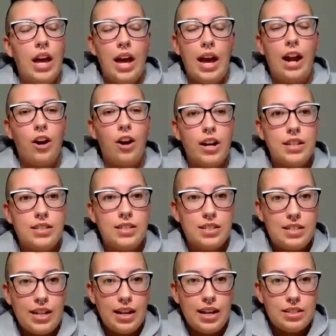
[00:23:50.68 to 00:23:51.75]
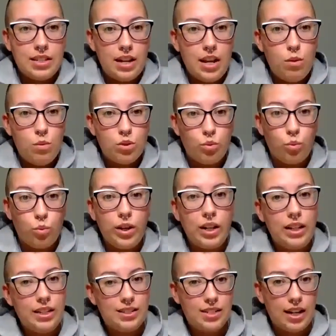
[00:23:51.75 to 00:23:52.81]
Eric is 6 and he was
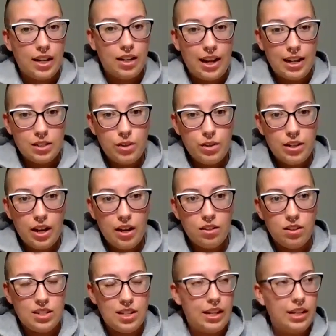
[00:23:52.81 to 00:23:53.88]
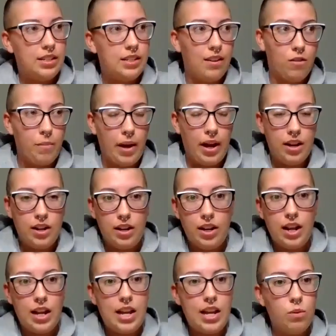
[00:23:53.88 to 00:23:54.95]
really sick last weekend, the sickest he's ever been. And
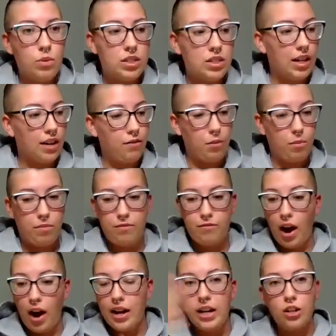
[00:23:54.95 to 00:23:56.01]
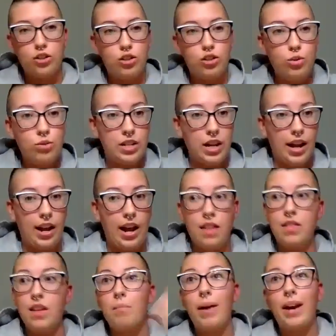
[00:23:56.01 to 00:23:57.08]
he was sick from Friday to Tuesday.
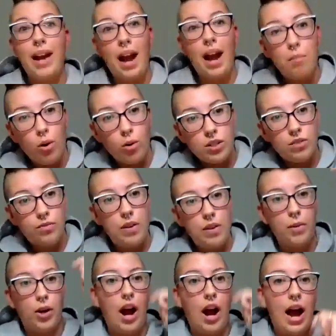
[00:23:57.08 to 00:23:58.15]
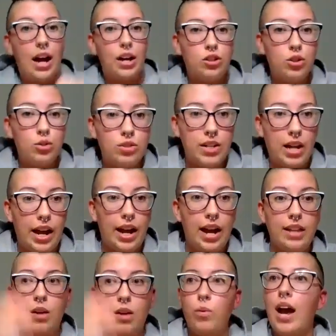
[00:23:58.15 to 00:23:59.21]
And then my cat broke his femur on Tuesday.
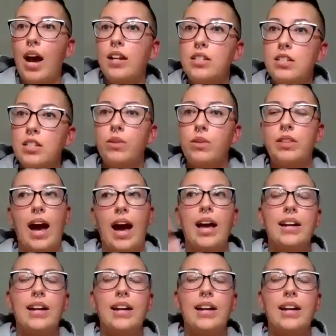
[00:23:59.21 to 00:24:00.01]
And then we had to deal with that.